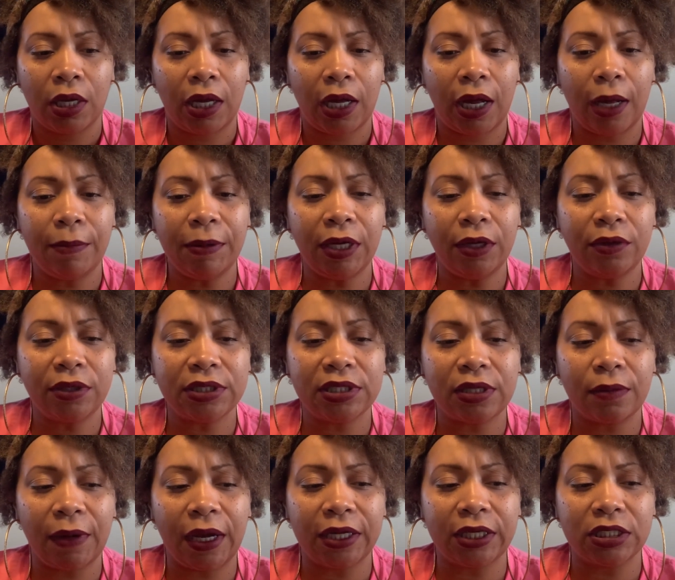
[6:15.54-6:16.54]
I'm hearing
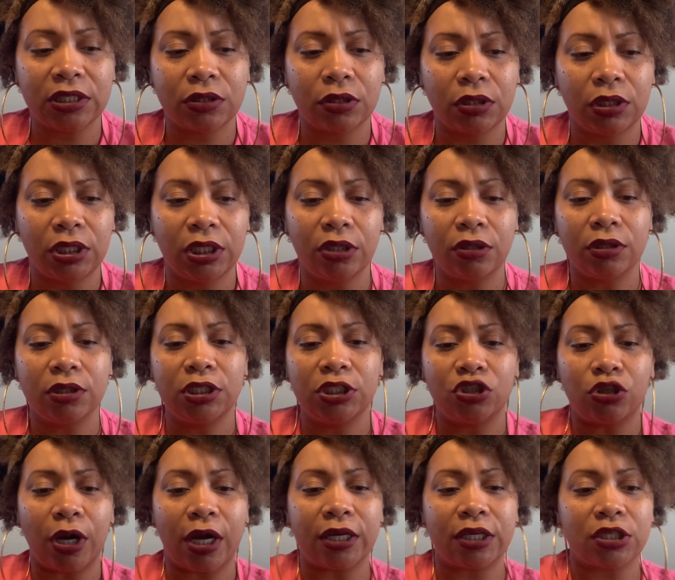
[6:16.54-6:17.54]
somebody is literally
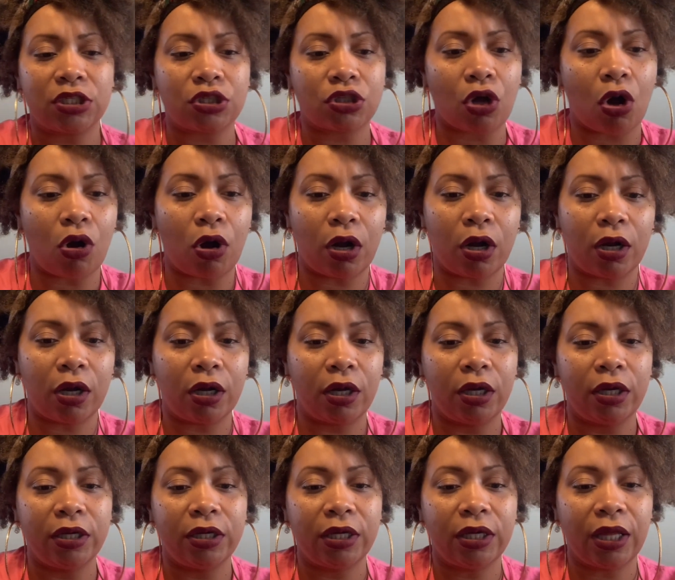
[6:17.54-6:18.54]
trying to start,
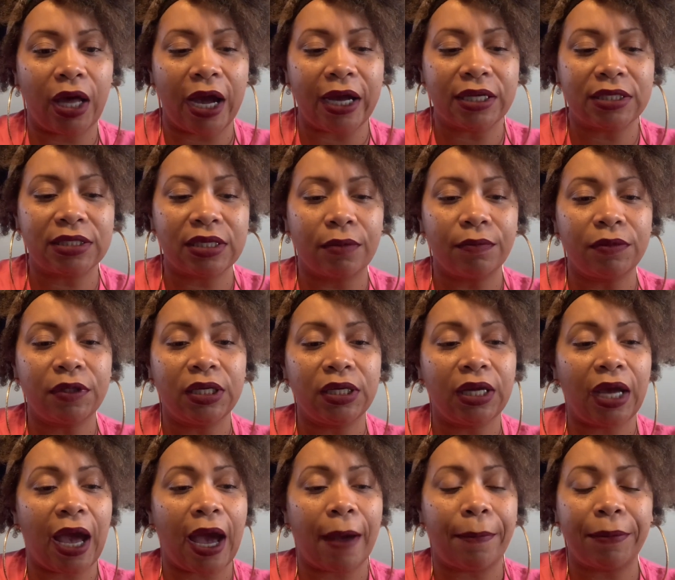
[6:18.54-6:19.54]
like something
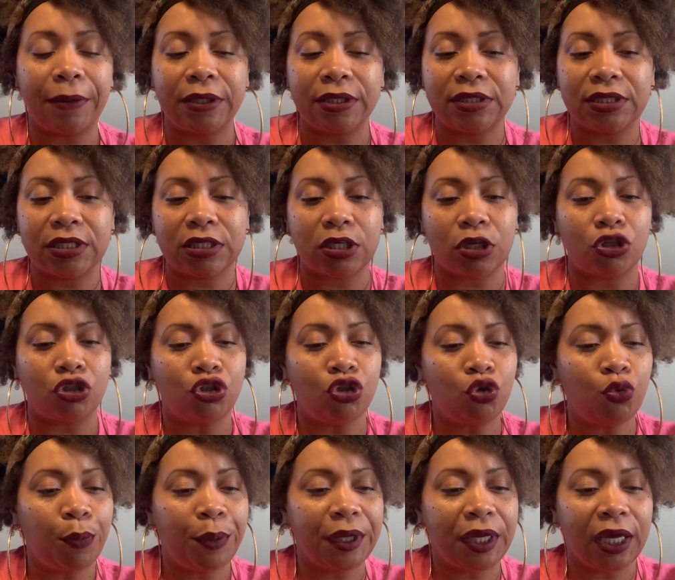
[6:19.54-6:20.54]
happens. It's a
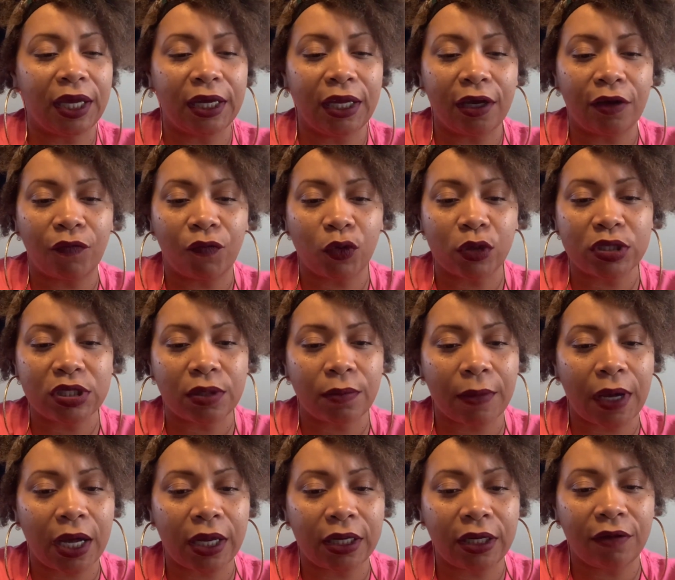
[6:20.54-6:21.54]
new beginning for
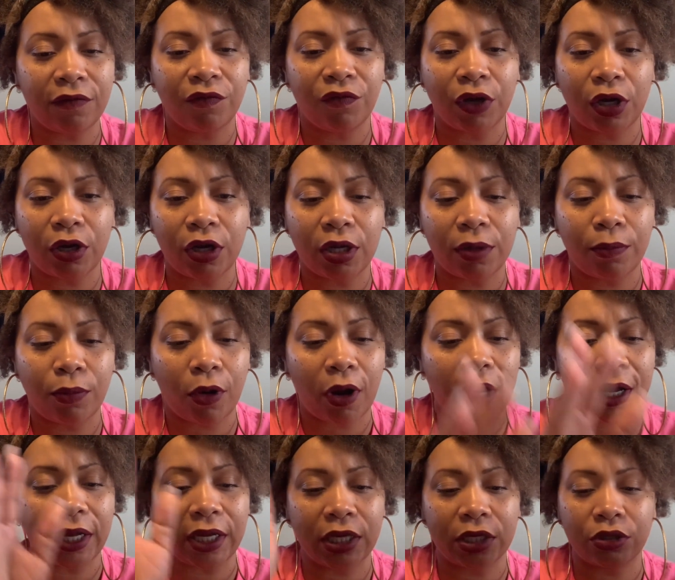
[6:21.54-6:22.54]
somebody, very
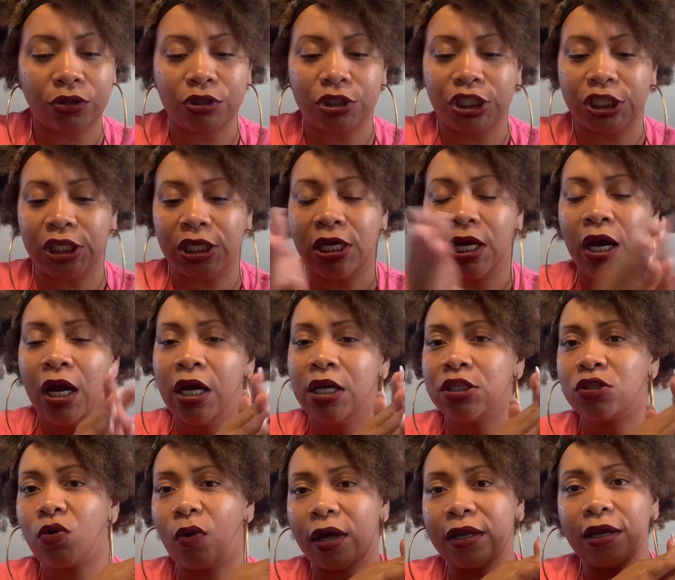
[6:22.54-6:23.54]
bright energy.
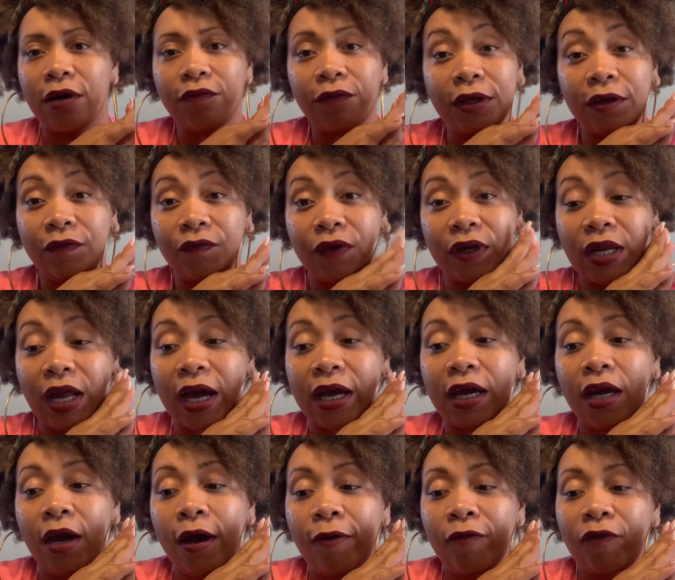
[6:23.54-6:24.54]
So I definitely feel
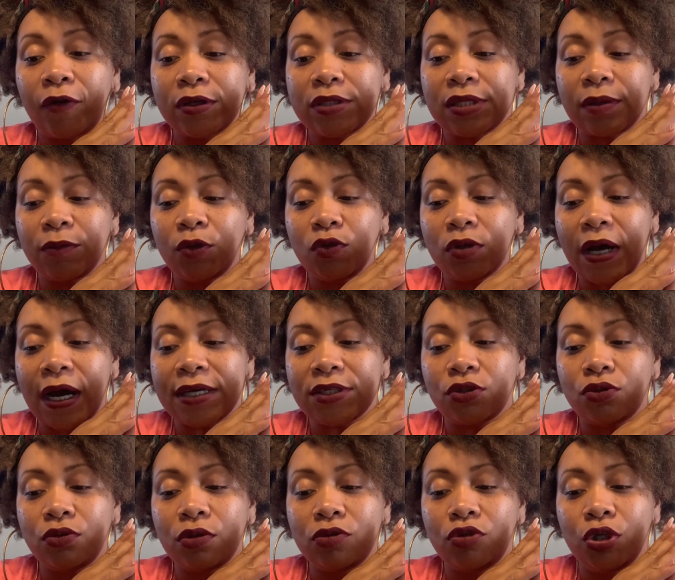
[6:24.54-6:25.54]
like for some of you
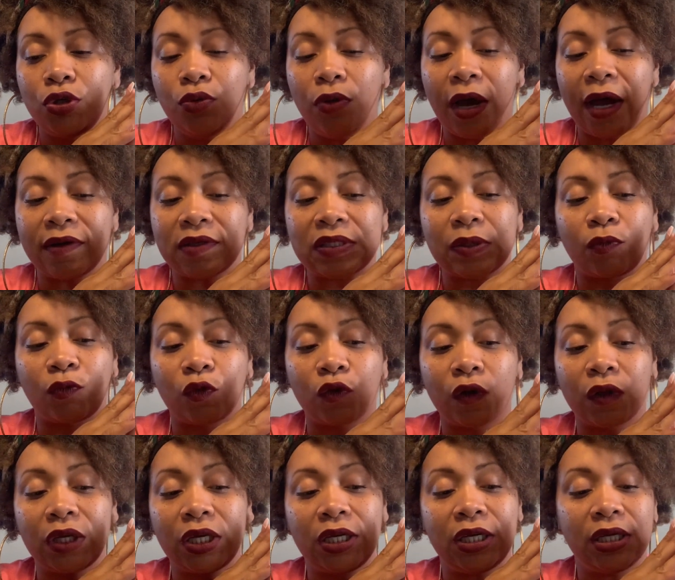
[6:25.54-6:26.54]
guys, you do have some
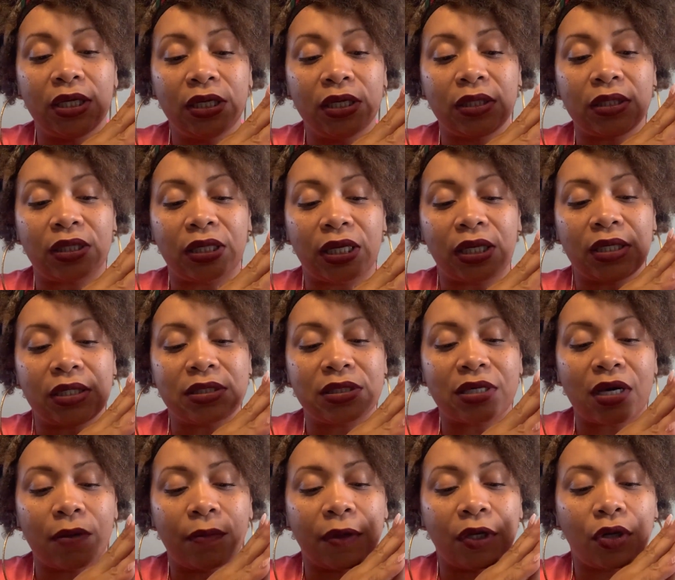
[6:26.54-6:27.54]
really good things
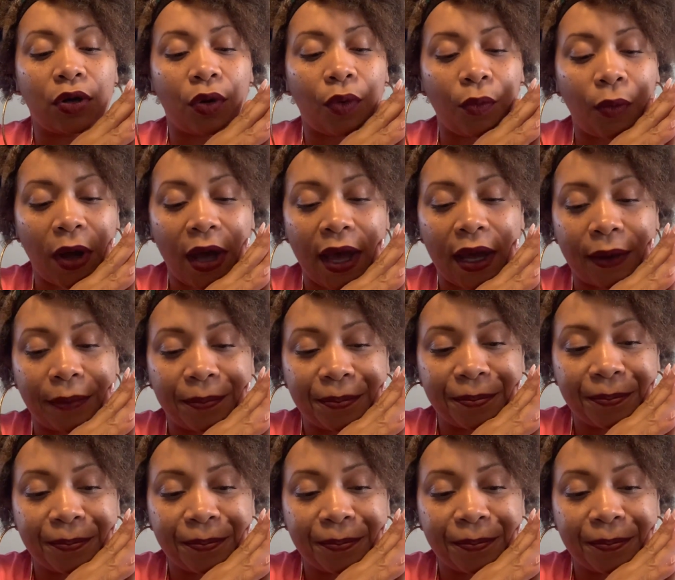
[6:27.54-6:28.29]
coming your way.